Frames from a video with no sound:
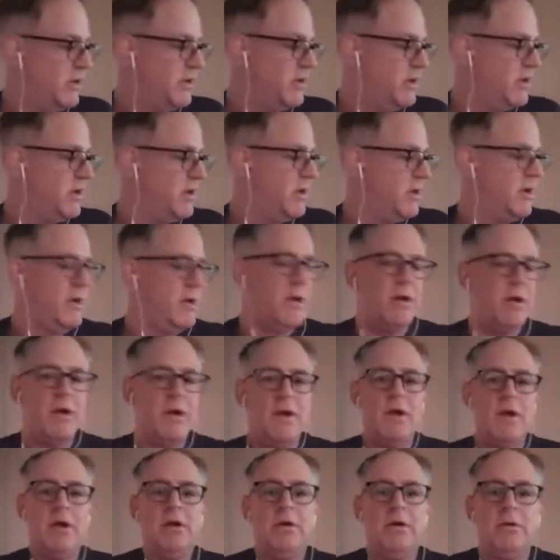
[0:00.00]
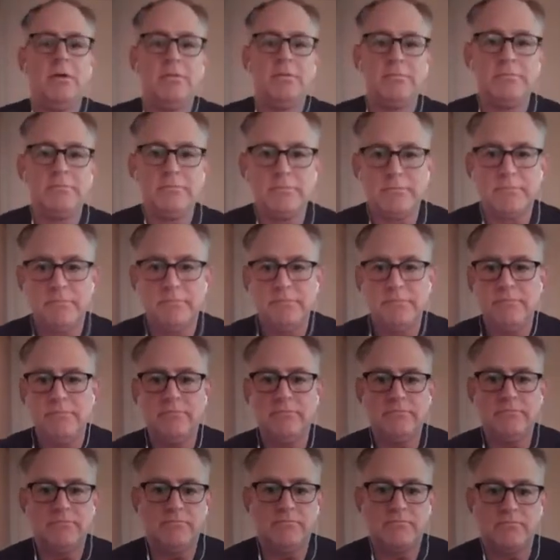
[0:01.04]

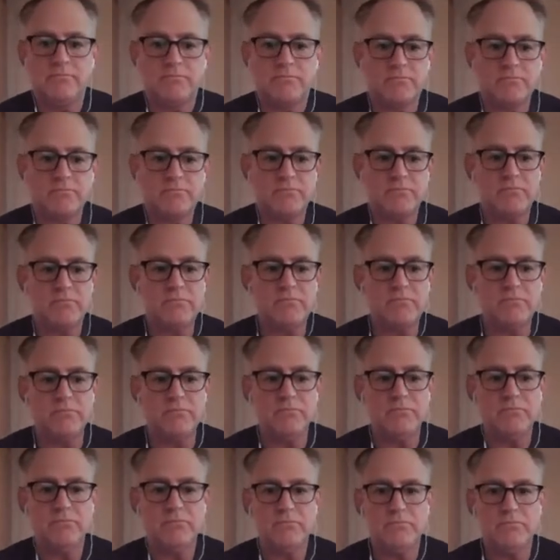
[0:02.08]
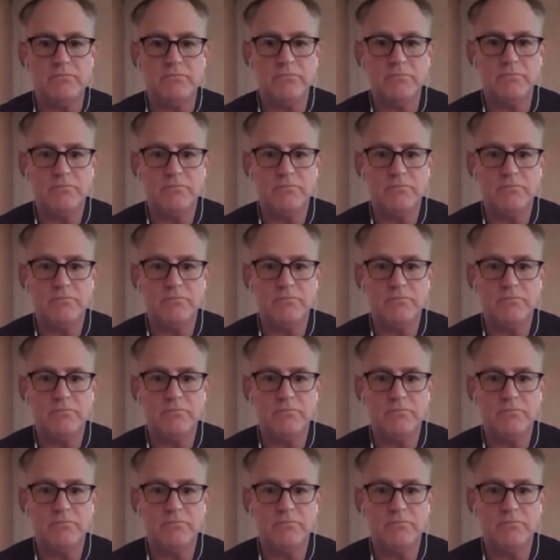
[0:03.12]
[no speech]